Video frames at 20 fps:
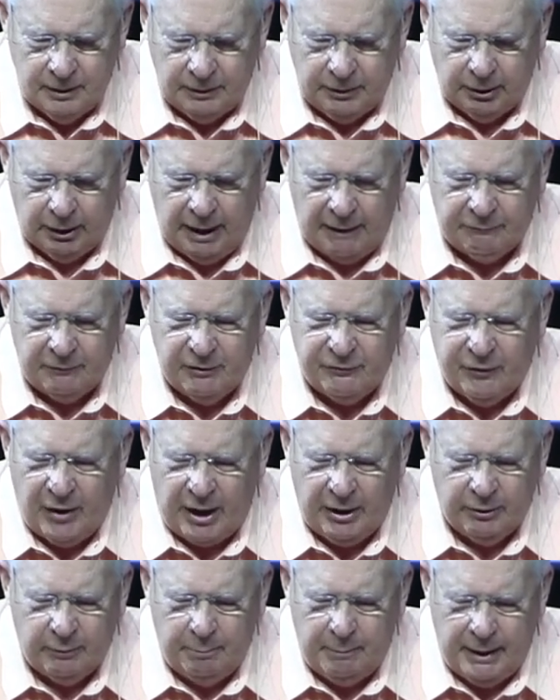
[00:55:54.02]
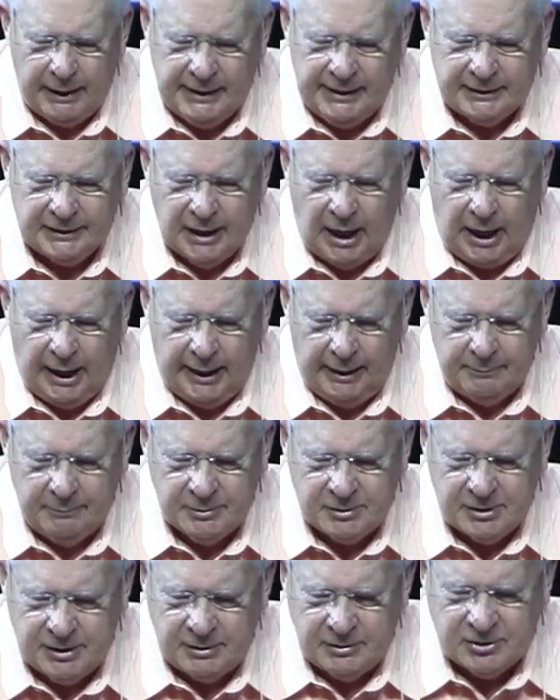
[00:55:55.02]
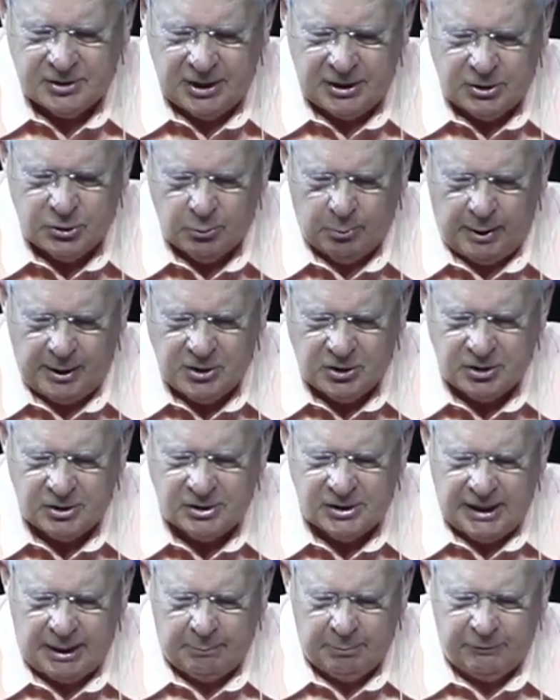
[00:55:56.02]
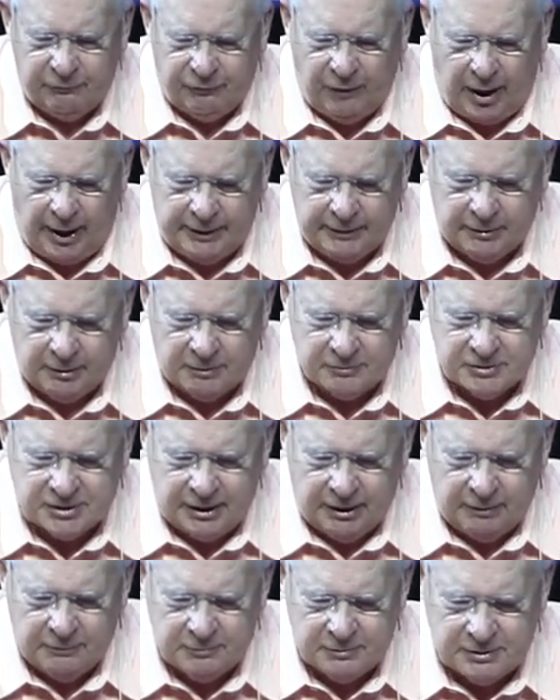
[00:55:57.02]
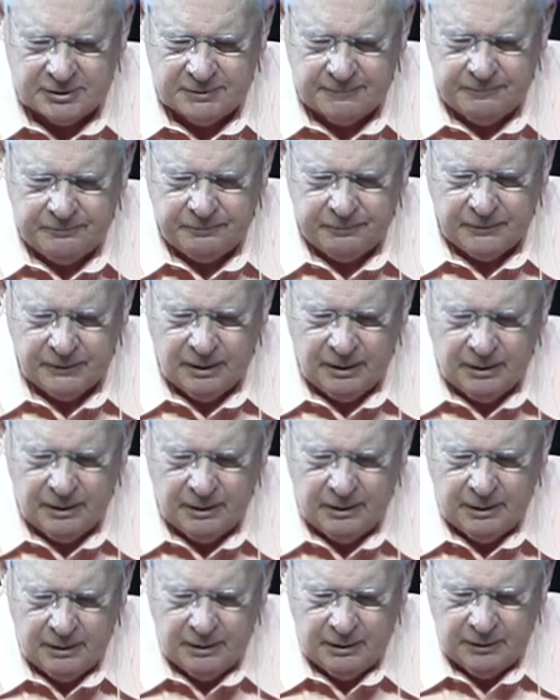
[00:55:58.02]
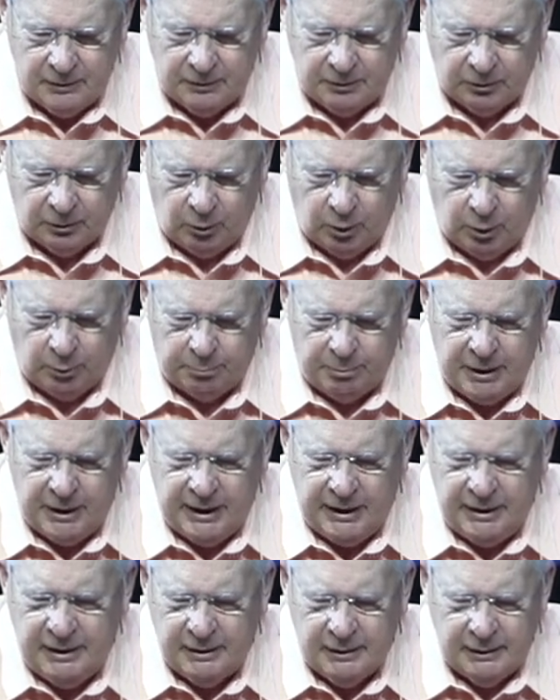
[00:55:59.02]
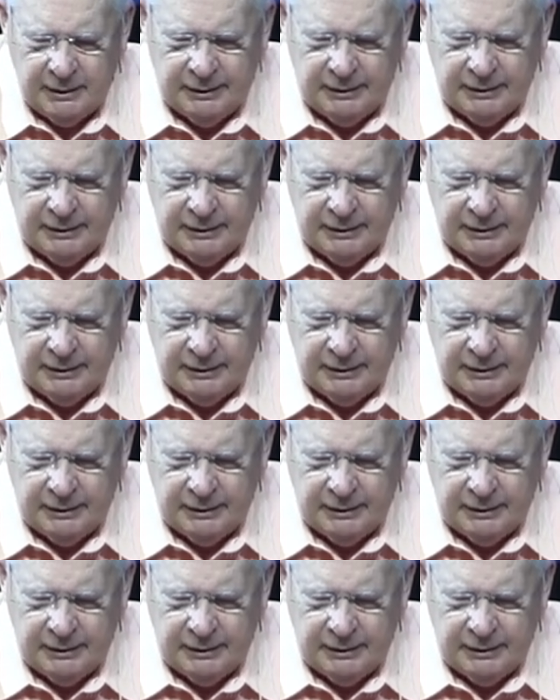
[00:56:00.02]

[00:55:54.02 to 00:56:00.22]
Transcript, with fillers: Dear Heavenly Father, many times in situations that we find ourselves, dear Lord, we,